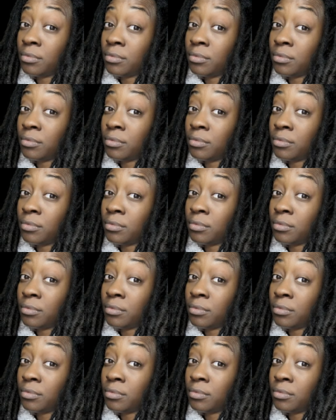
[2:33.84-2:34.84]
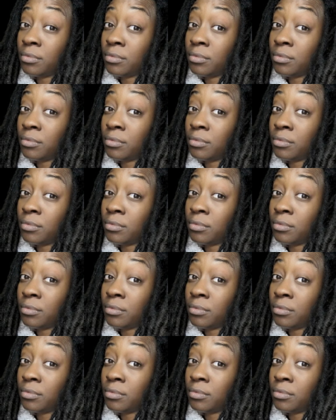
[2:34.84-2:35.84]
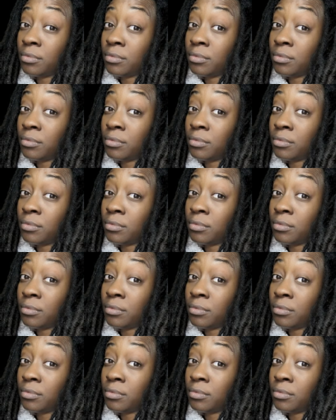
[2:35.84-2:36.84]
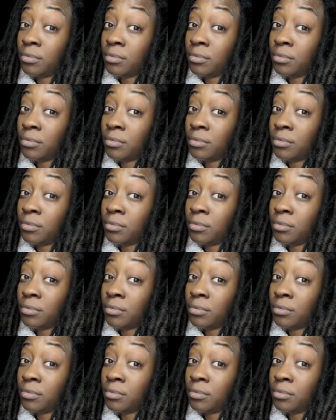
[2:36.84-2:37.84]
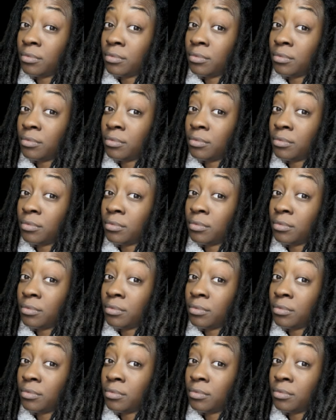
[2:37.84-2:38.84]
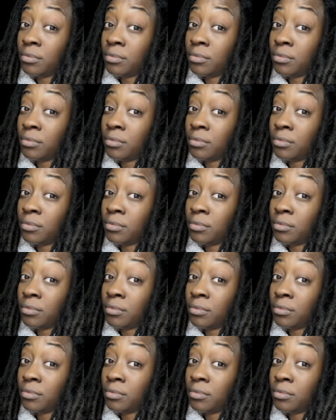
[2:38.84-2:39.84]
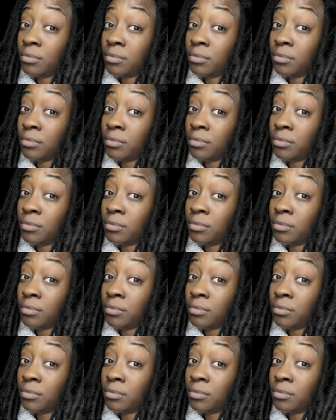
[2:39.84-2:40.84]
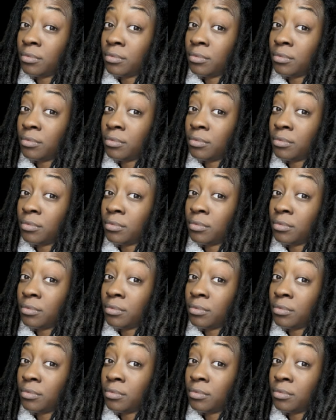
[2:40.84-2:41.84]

[no speech]